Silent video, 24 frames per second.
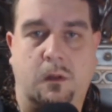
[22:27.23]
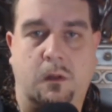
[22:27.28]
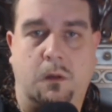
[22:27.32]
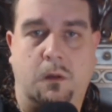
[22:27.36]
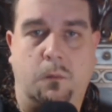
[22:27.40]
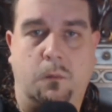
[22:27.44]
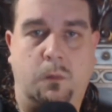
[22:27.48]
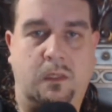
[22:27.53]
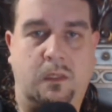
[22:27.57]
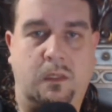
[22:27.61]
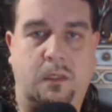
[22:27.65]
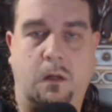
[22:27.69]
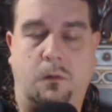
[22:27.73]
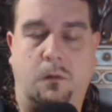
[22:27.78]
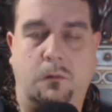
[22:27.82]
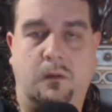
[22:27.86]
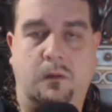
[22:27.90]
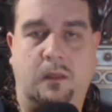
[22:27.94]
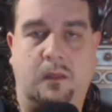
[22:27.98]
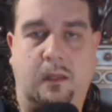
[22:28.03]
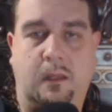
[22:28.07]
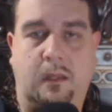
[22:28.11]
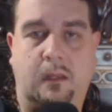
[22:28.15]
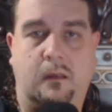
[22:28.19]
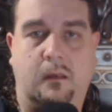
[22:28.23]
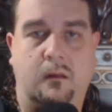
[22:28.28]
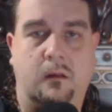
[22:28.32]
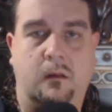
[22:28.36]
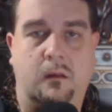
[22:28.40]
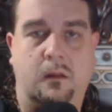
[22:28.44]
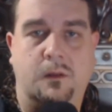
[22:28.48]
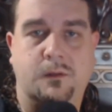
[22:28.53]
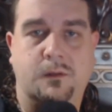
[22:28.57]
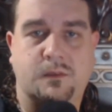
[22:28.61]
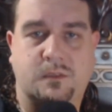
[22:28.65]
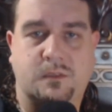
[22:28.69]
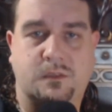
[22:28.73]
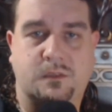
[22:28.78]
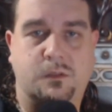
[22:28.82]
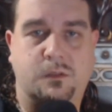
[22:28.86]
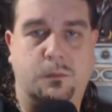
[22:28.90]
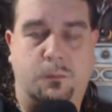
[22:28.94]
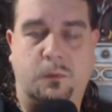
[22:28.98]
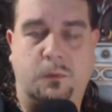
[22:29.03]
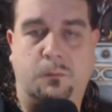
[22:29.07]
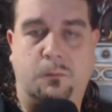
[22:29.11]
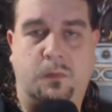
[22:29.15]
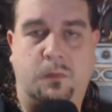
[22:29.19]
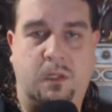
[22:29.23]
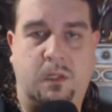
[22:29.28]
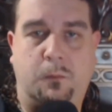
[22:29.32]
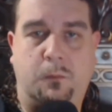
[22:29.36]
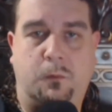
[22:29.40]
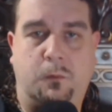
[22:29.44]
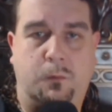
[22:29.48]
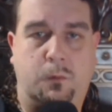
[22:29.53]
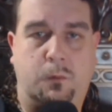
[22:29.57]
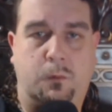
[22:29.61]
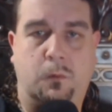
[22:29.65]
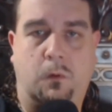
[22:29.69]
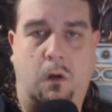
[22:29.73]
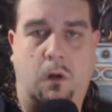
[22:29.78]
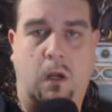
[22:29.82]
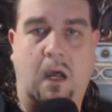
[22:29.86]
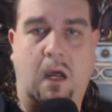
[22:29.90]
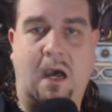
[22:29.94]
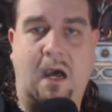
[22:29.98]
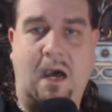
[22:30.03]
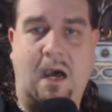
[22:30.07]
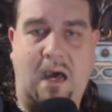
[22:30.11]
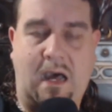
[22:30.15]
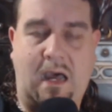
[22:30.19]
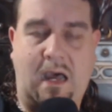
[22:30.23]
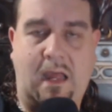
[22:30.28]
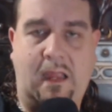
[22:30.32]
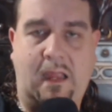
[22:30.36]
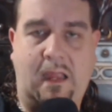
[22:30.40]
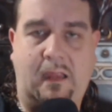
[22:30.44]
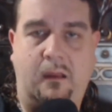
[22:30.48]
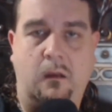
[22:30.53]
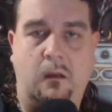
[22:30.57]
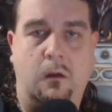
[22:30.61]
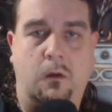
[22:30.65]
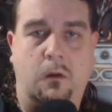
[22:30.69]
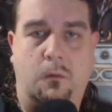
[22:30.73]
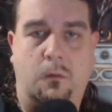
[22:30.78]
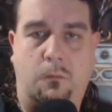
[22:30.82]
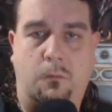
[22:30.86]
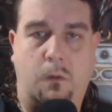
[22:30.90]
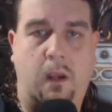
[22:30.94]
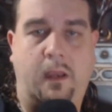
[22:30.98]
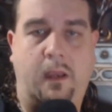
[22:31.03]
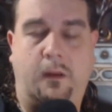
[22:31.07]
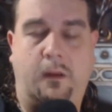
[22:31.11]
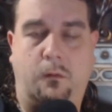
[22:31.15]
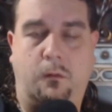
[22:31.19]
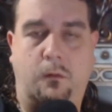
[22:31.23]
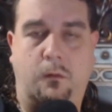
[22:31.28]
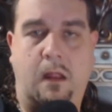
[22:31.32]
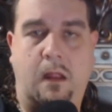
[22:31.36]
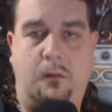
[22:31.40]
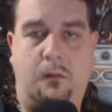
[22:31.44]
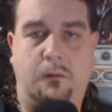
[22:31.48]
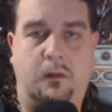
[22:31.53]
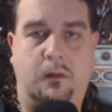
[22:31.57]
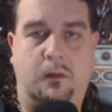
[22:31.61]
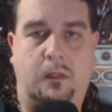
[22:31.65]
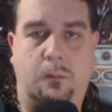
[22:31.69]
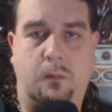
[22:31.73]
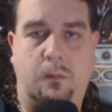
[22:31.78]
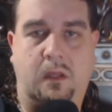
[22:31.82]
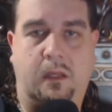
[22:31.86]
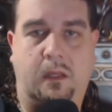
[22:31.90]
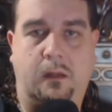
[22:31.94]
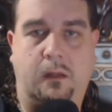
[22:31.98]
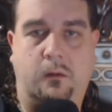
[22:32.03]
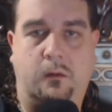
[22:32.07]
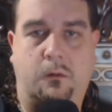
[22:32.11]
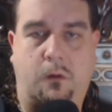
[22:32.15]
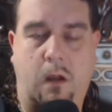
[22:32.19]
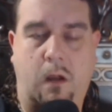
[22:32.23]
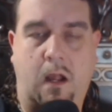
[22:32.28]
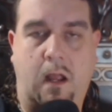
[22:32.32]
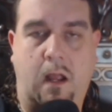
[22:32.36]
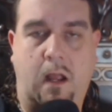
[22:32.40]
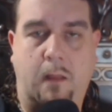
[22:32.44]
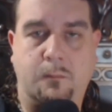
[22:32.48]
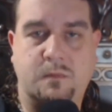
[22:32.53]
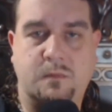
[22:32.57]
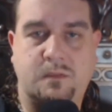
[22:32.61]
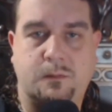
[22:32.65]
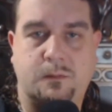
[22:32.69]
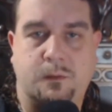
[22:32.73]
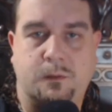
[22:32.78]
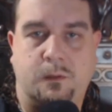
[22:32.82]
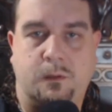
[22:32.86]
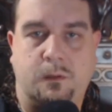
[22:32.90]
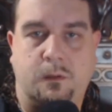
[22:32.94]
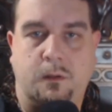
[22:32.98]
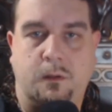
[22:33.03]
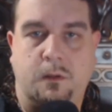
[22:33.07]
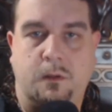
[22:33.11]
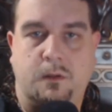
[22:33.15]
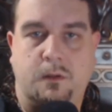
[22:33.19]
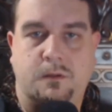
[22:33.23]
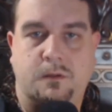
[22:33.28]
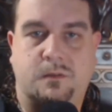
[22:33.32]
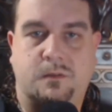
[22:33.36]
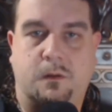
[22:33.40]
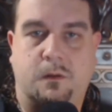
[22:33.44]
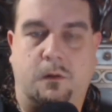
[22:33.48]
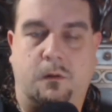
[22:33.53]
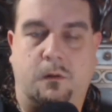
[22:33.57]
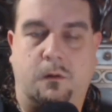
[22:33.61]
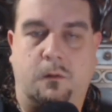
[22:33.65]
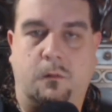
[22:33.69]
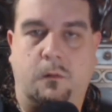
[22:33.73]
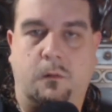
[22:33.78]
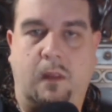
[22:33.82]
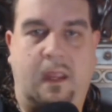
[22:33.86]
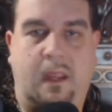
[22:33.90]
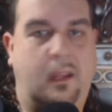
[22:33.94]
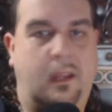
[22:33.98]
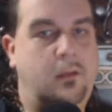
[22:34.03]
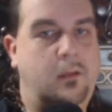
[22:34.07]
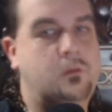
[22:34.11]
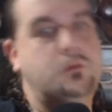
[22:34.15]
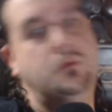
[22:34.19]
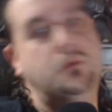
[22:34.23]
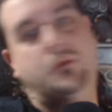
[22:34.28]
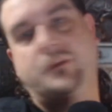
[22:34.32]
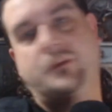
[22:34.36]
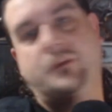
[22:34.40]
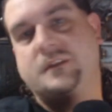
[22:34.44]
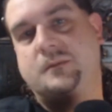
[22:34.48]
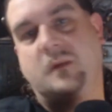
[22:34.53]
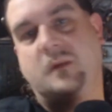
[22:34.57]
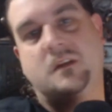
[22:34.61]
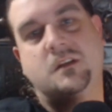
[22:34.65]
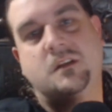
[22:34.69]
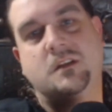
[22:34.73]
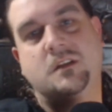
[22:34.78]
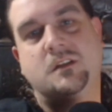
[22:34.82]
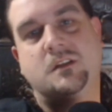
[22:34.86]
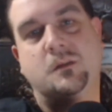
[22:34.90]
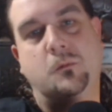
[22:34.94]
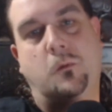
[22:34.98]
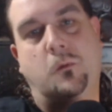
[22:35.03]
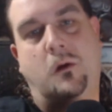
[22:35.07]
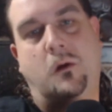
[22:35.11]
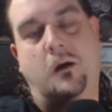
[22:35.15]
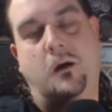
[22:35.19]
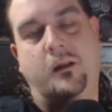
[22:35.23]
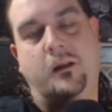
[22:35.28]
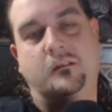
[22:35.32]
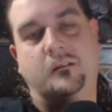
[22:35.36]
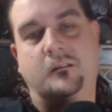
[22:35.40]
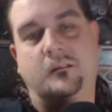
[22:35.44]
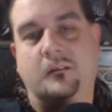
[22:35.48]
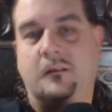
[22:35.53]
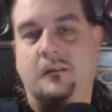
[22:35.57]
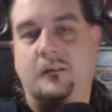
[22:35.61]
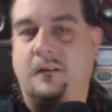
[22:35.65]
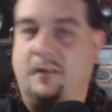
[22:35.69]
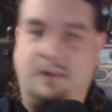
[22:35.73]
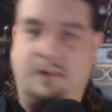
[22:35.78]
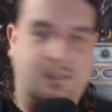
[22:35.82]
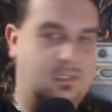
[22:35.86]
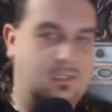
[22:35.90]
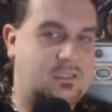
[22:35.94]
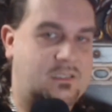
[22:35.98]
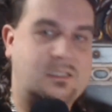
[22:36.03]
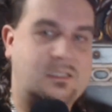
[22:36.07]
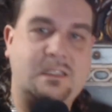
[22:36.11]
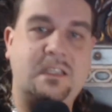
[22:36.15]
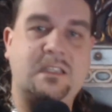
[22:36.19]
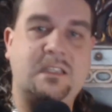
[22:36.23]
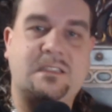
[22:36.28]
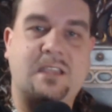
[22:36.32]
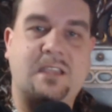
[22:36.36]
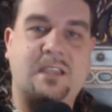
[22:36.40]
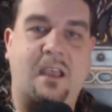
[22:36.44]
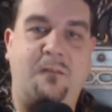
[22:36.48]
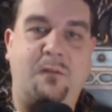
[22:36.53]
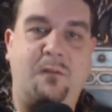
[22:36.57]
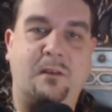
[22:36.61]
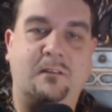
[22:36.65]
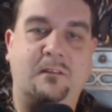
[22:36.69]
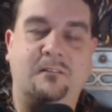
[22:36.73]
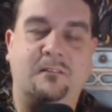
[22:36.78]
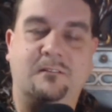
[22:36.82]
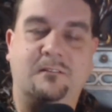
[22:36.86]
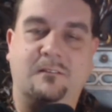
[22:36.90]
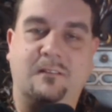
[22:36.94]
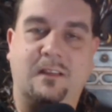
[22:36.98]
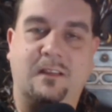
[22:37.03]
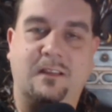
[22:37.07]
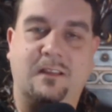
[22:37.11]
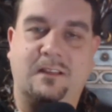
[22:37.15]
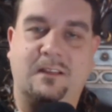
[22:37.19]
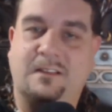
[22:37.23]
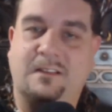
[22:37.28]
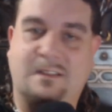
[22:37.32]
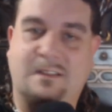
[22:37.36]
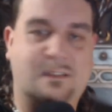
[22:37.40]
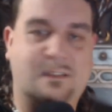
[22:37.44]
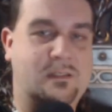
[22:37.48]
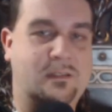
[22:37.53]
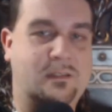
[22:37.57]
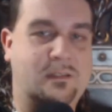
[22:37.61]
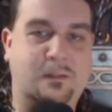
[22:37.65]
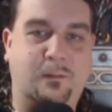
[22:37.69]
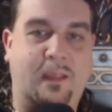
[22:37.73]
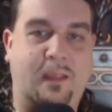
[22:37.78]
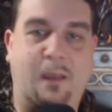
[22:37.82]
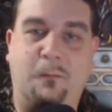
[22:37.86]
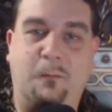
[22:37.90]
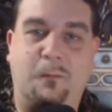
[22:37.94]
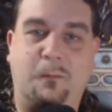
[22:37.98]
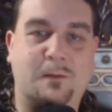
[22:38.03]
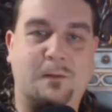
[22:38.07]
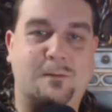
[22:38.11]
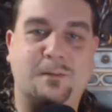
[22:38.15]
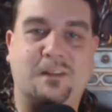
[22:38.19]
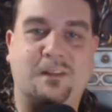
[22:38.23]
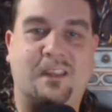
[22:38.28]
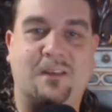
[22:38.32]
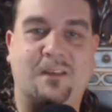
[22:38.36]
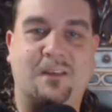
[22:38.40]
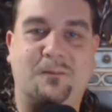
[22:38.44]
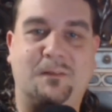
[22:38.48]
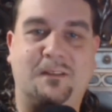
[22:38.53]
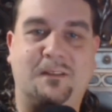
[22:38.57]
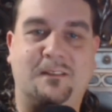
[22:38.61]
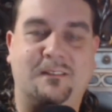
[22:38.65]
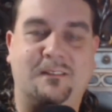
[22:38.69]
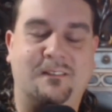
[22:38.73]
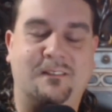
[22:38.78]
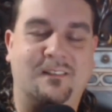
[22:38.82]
We don't need stupid people who are high running around and committing crimes. So hate troll as much as you want. It's T7. You get what you're given.